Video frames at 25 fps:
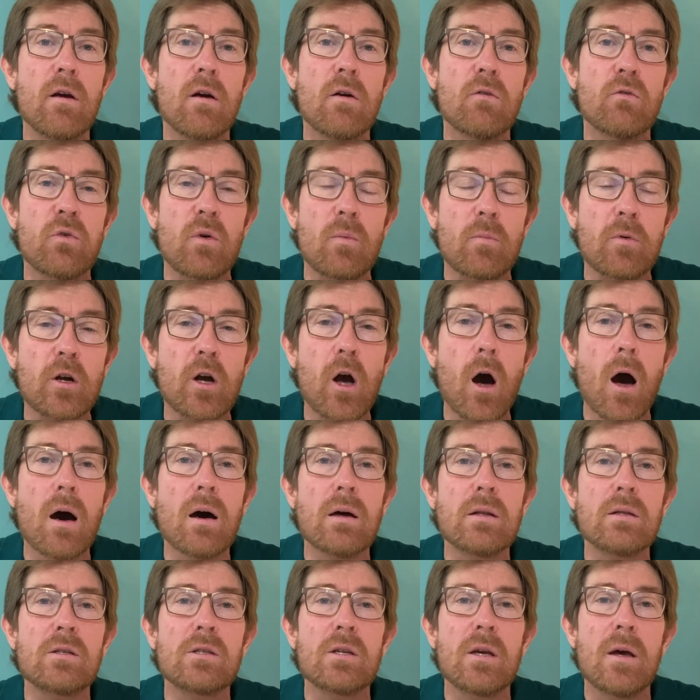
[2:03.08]
from
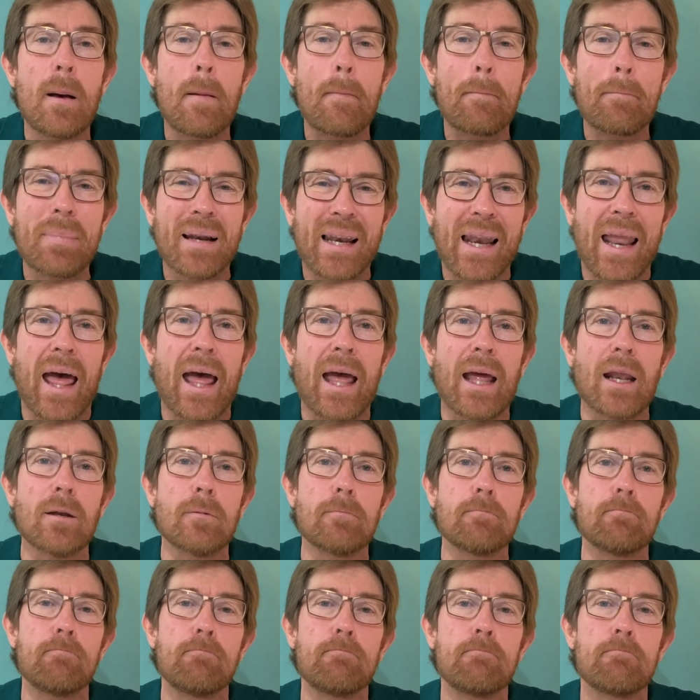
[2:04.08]
God's plan.
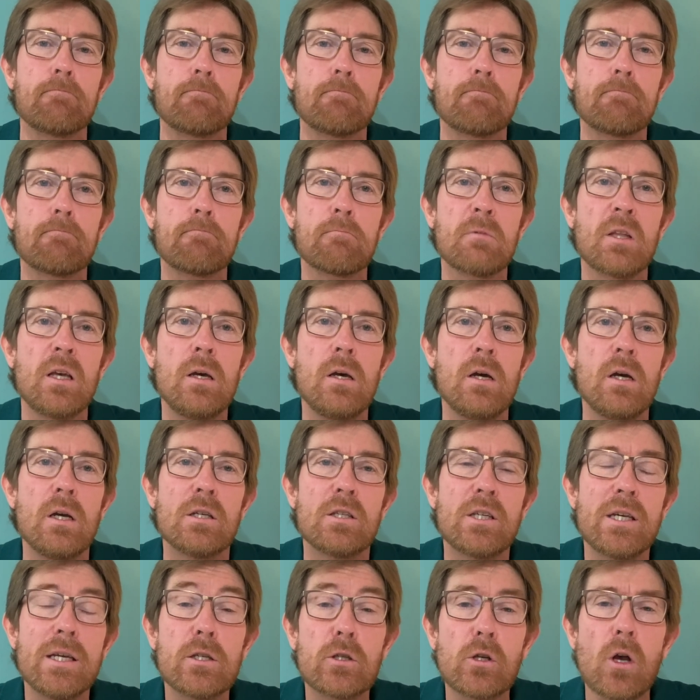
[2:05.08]

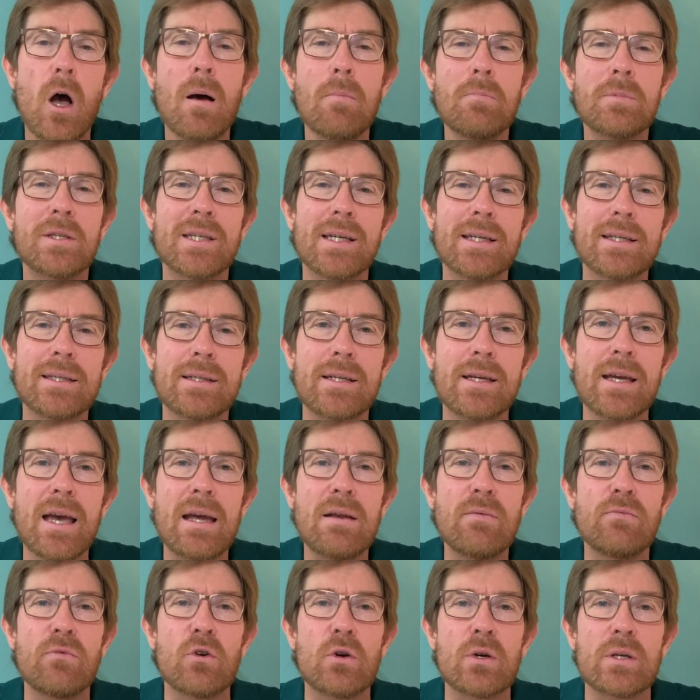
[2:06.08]
See, Psalm
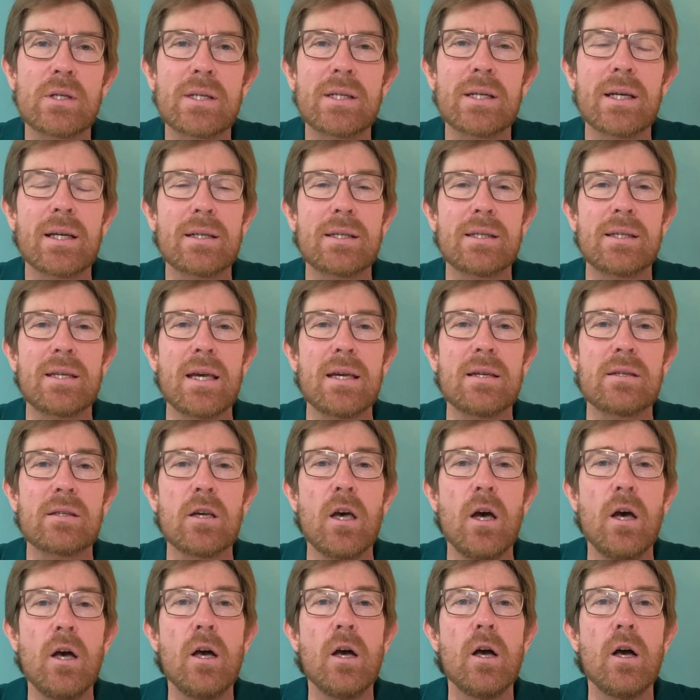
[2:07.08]
68, verse 6 says,